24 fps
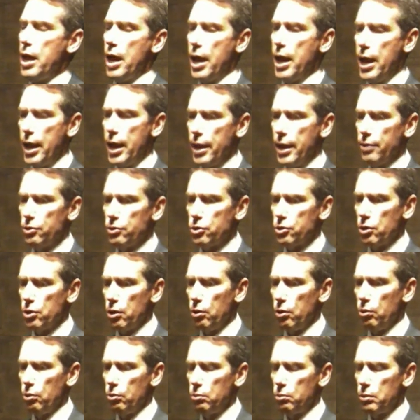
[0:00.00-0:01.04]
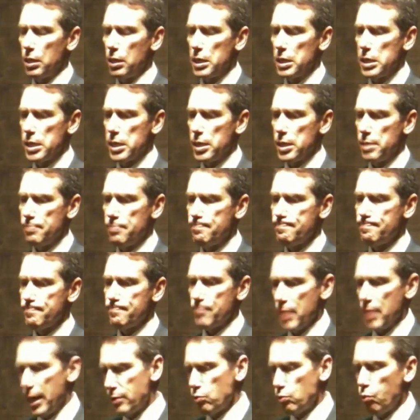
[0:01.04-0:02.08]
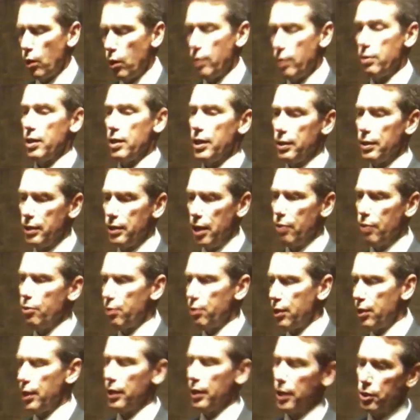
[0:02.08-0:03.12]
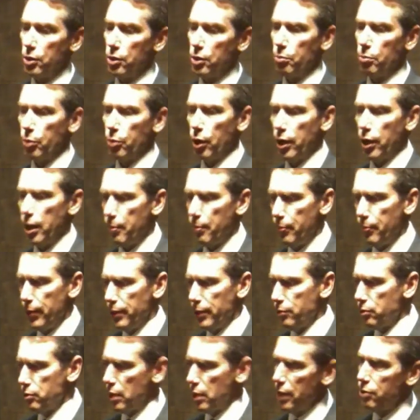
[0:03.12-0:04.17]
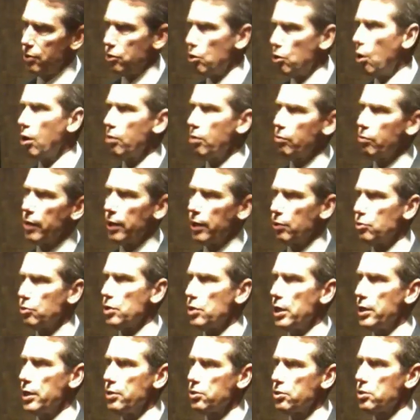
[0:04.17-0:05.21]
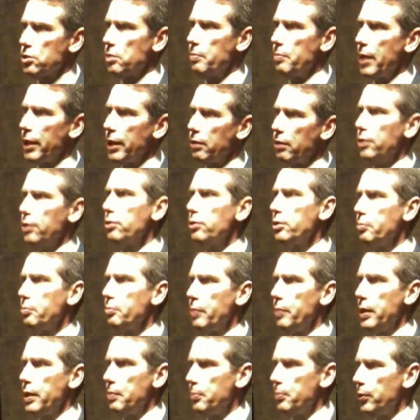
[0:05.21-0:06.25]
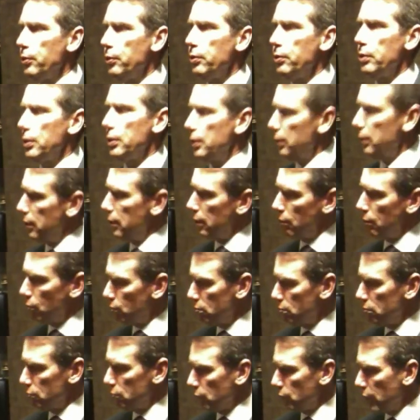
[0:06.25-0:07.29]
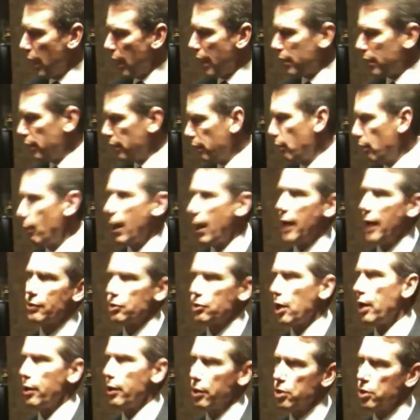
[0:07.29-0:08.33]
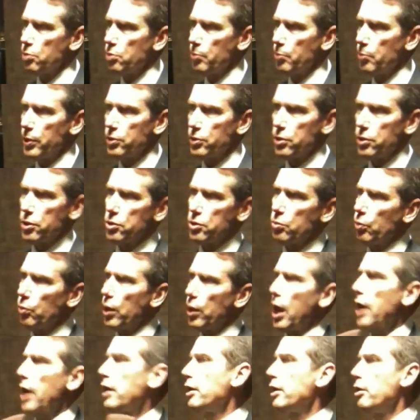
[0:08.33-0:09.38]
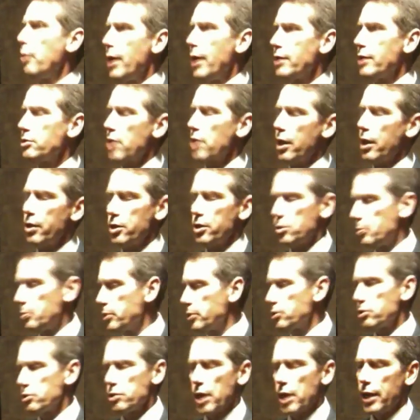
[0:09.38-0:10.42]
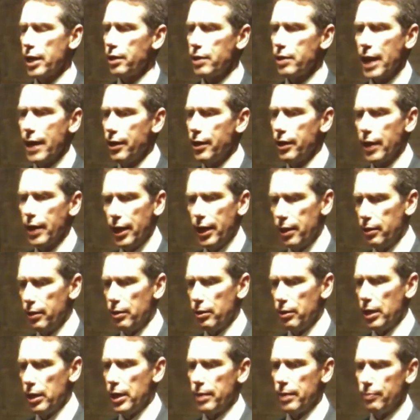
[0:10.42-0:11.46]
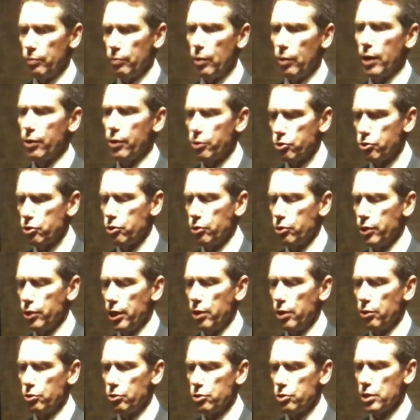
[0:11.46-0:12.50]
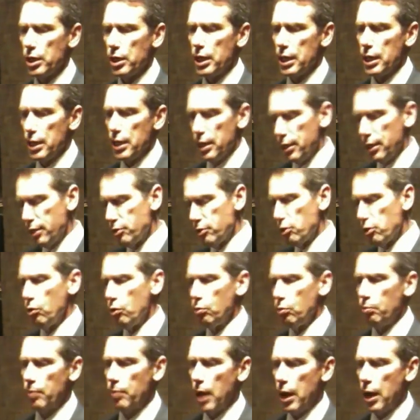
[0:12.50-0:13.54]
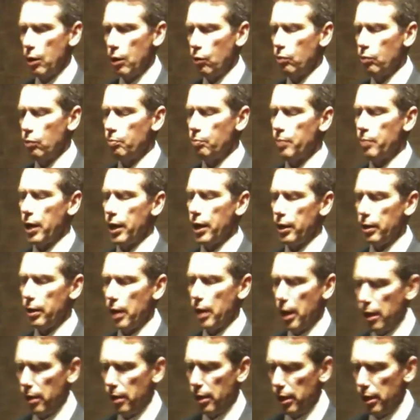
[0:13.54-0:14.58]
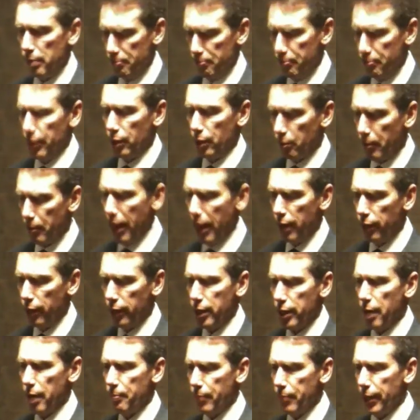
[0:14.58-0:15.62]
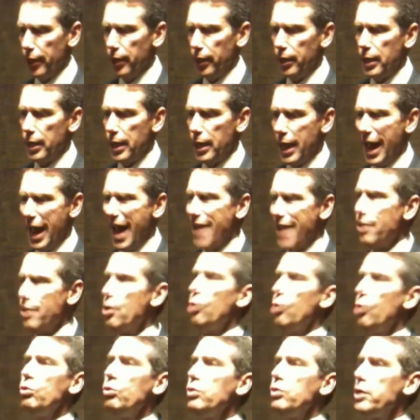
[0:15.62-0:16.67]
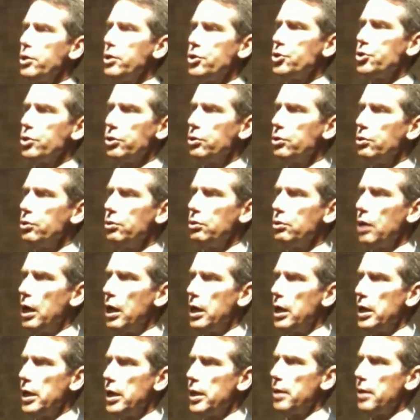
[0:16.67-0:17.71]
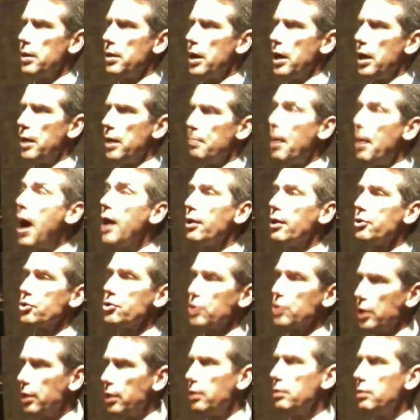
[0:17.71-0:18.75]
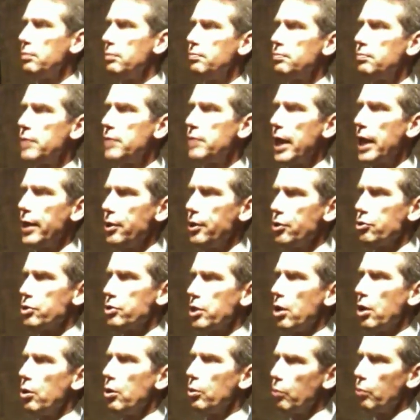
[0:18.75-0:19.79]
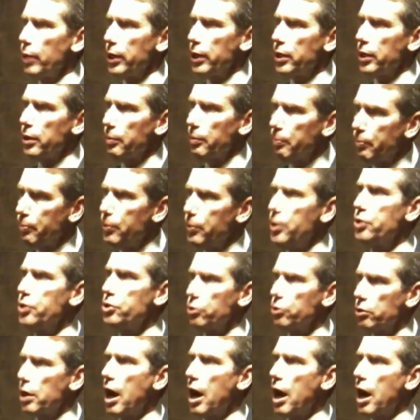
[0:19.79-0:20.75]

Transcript: And so um, that's one thing. The other thing that you brought up is is guardrails, is to make clear to people we're not going to go outside of this business and we're not going to go outside of this business. I attended at um, one of the studios that's owned, owned by a, a, bigger parent company, had no digital uh, uh, policy 10 years ago, and we did a digital